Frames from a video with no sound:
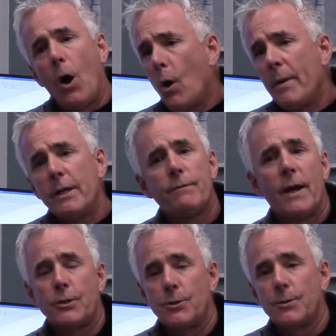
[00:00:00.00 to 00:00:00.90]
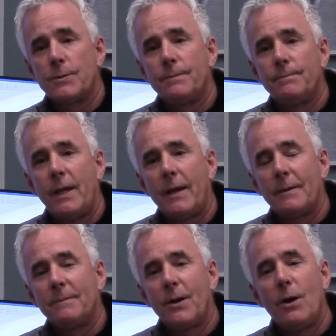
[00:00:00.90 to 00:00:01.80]
All manufacturers, yeah,
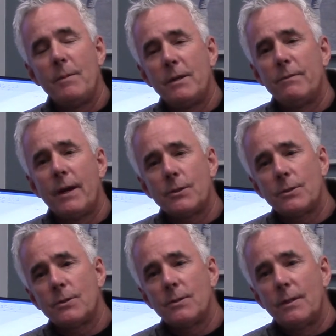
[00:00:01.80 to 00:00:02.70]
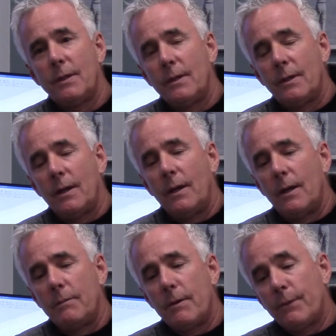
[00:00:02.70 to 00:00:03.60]
all manufacturers.
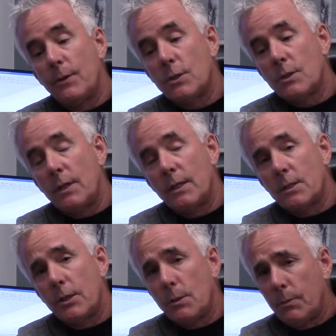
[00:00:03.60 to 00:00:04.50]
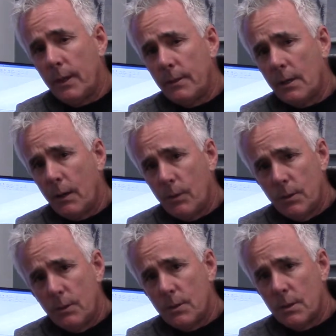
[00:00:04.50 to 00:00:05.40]
The first insulation plant that I went
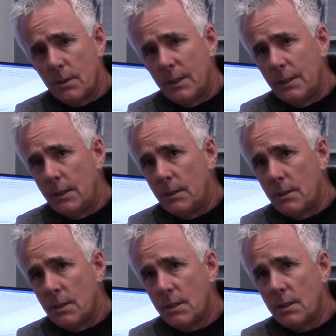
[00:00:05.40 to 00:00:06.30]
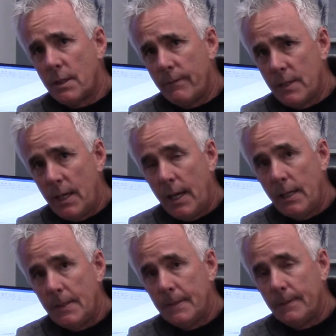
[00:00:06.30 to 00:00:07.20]
to was in
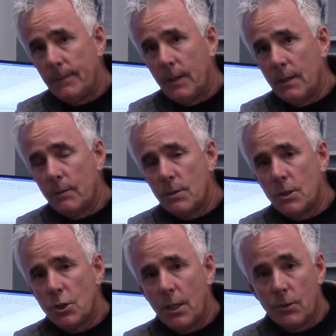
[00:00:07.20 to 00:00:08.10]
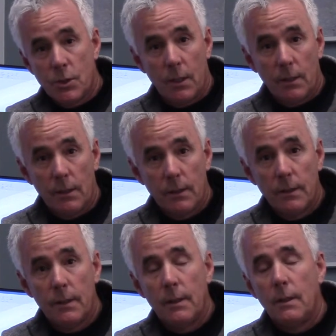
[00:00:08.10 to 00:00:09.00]
1978, and it was in Chowchilla.
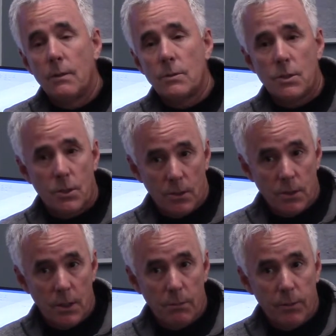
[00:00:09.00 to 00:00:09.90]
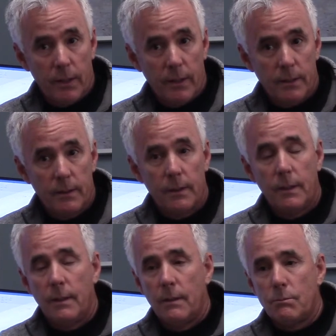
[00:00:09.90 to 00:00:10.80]
It was a Certainty plant,
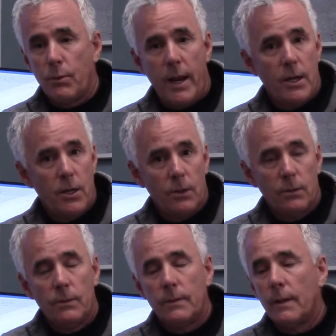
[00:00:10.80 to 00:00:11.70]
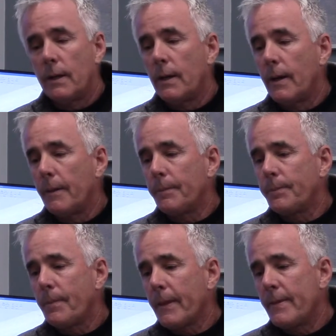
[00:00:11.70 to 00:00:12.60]
brand new.
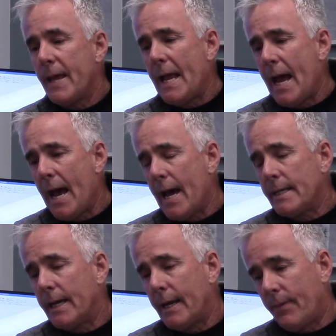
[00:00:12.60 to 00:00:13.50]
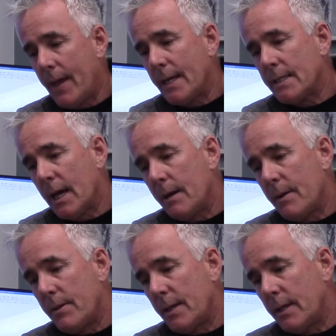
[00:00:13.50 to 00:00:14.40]
They had, at that time,
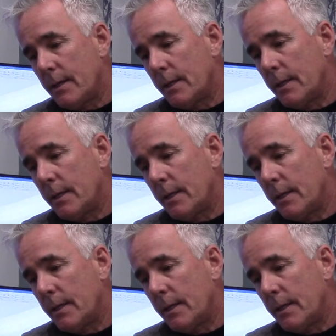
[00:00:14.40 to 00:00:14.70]
I think,